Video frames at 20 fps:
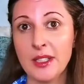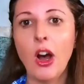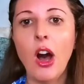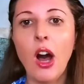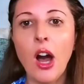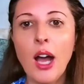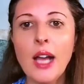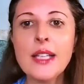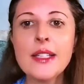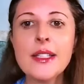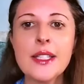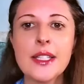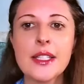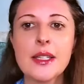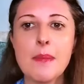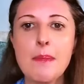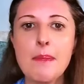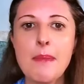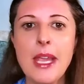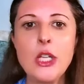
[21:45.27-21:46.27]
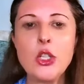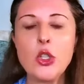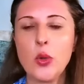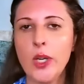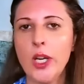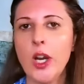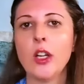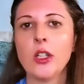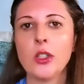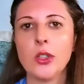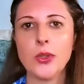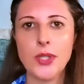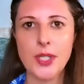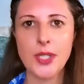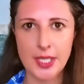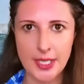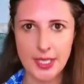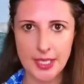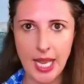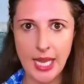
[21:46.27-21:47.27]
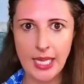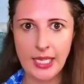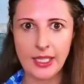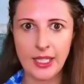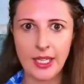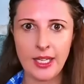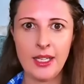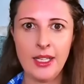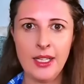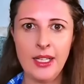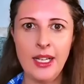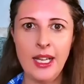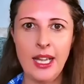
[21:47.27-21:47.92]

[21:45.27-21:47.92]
Oz is a matriarchal society,